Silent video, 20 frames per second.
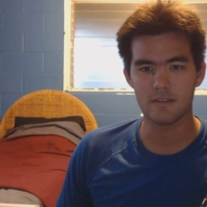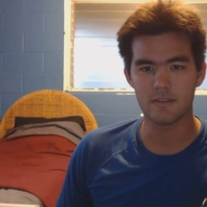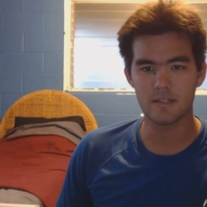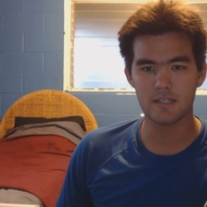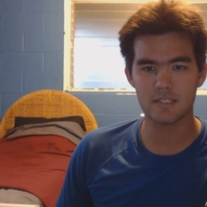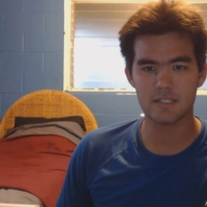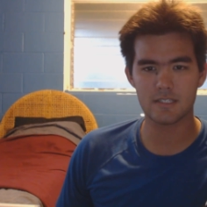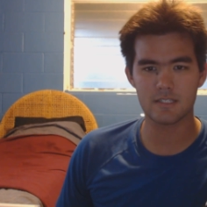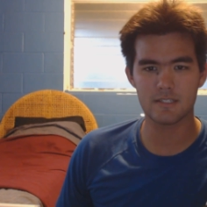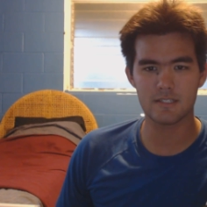
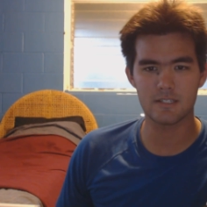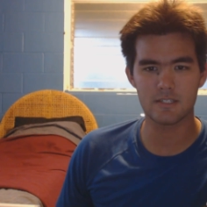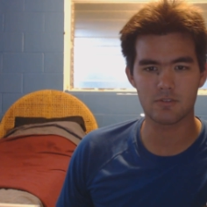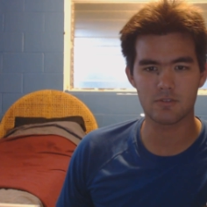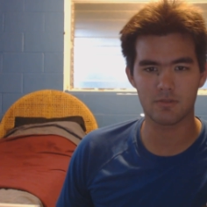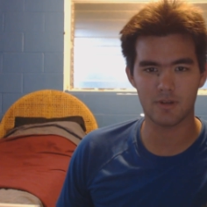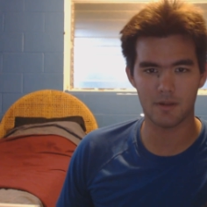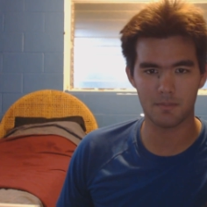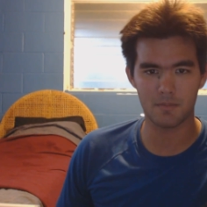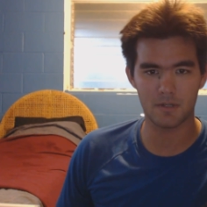This
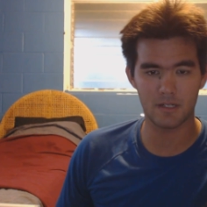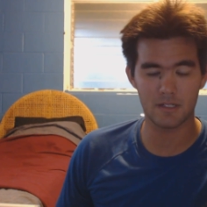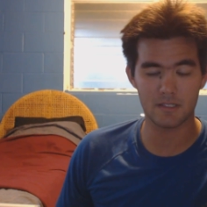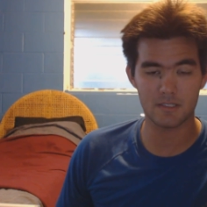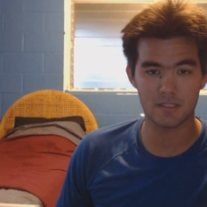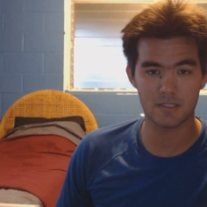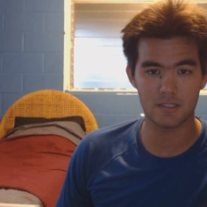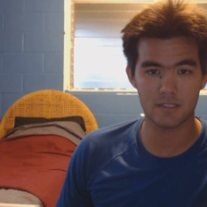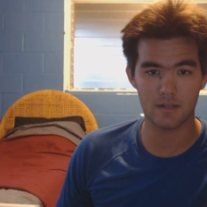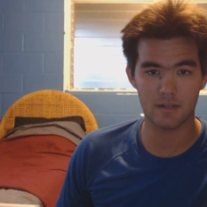is
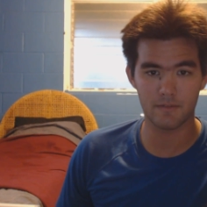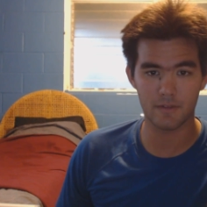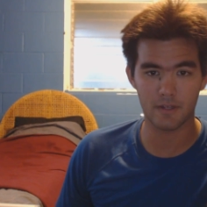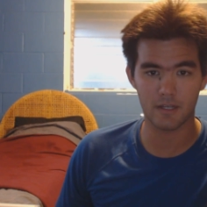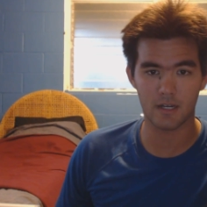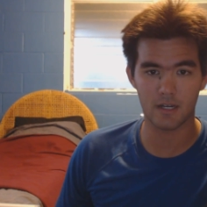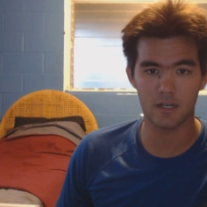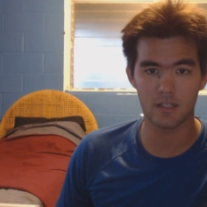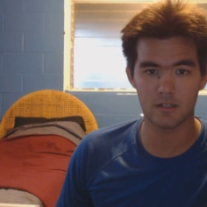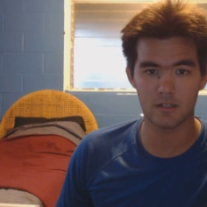reminiscent of the
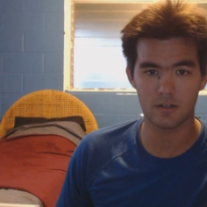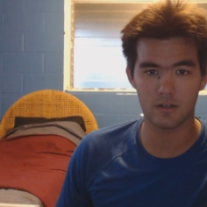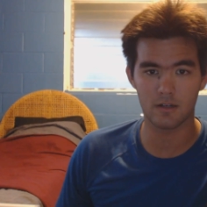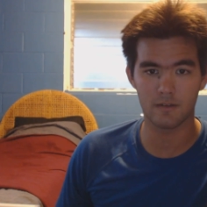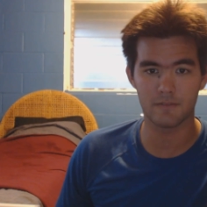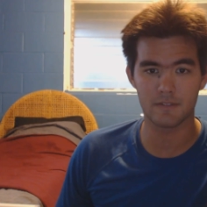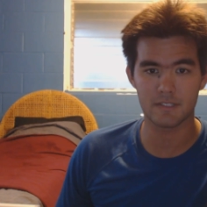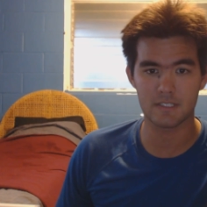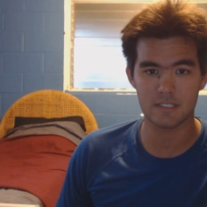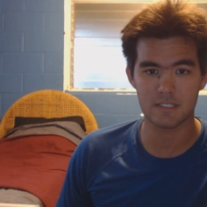color
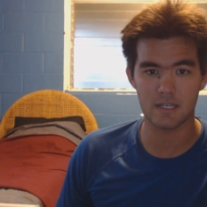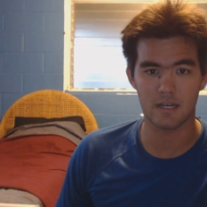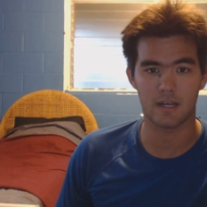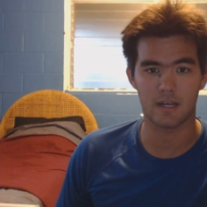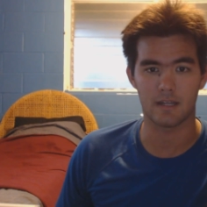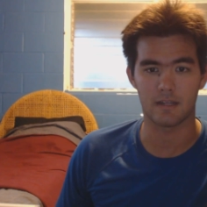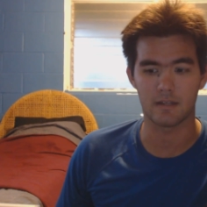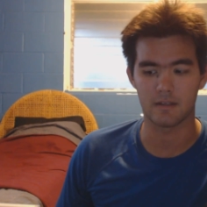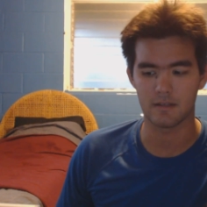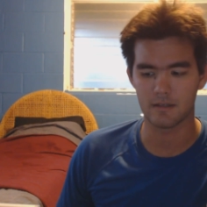of the
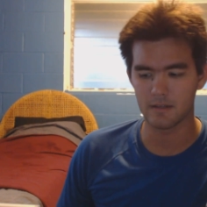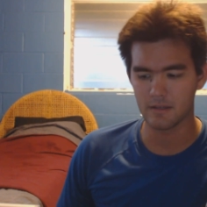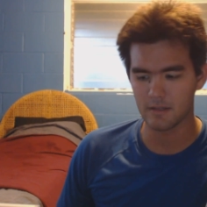sky,